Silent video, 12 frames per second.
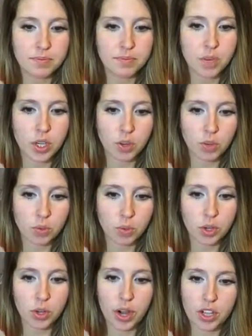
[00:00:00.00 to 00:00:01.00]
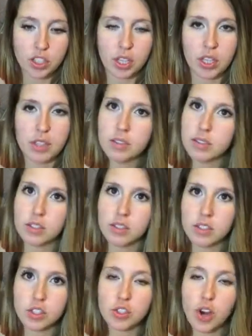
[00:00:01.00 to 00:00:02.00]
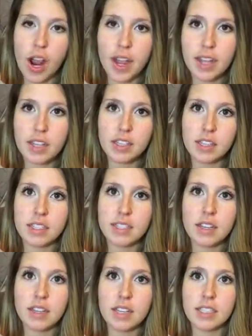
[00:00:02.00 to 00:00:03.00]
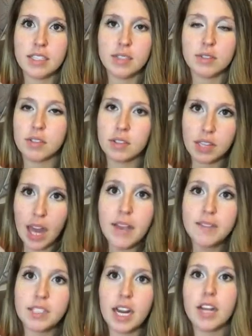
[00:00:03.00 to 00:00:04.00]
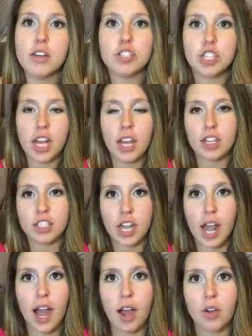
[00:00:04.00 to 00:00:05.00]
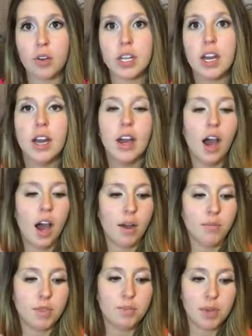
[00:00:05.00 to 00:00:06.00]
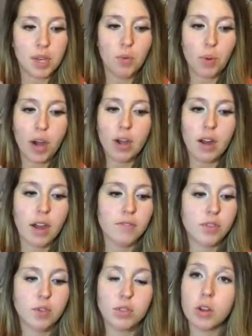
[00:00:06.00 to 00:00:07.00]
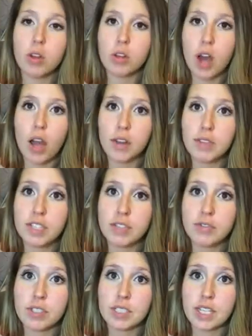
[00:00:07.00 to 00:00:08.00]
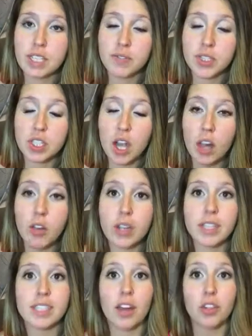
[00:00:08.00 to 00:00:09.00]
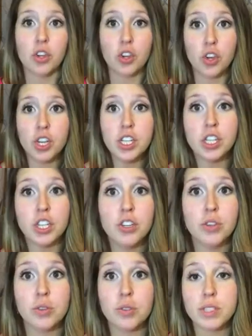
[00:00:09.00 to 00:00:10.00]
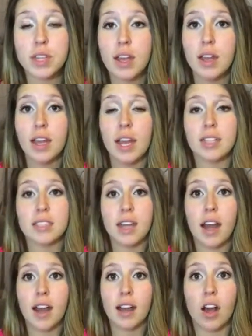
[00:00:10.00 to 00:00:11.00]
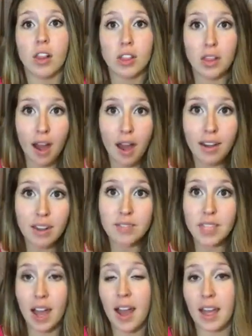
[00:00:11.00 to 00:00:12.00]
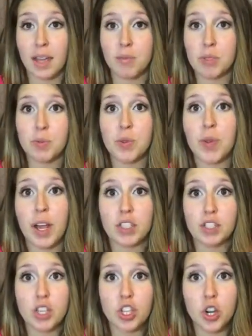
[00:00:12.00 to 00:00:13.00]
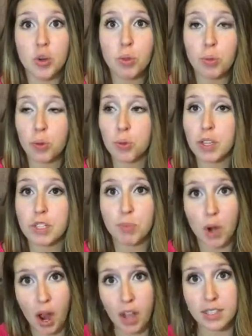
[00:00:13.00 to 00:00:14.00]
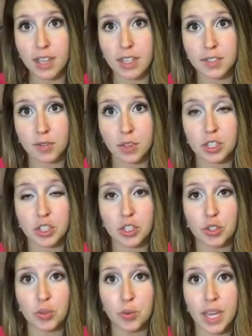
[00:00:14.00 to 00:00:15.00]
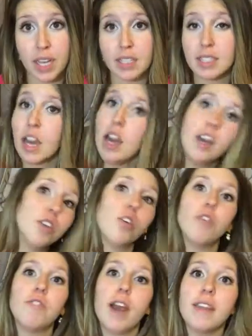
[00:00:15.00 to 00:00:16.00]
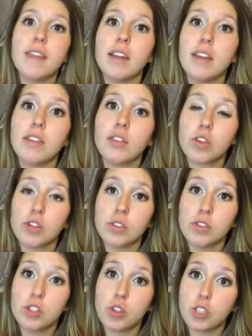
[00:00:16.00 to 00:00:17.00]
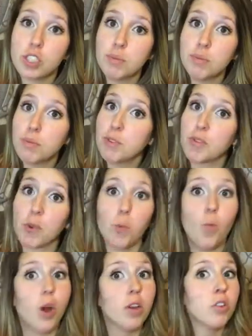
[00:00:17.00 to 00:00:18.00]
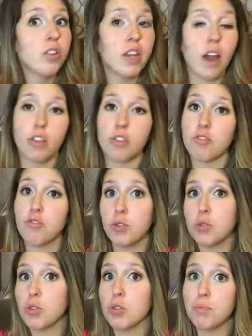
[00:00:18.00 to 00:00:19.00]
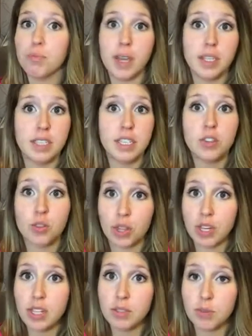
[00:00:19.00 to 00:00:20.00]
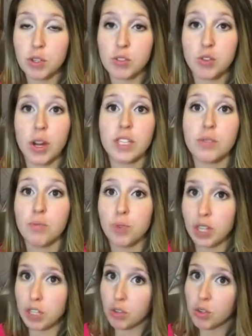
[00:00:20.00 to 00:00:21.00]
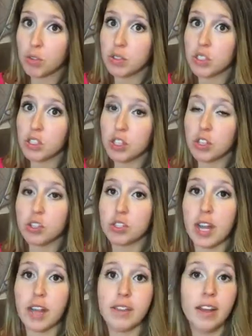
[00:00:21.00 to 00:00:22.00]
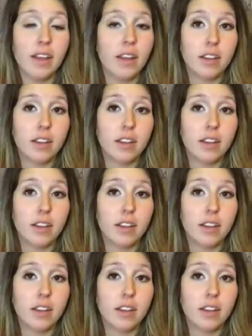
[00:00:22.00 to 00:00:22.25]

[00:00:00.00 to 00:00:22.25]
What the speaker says: when you're actually trying this lifestyle change out to be aware of. Those are a lot of the different signs of intolerance. Now, the good news is that a lot of times when you actually go through this process for this 2 weeks, you'll find that either your symptoms for one or the other food group may decrease when you try to reintroduce it to your diet,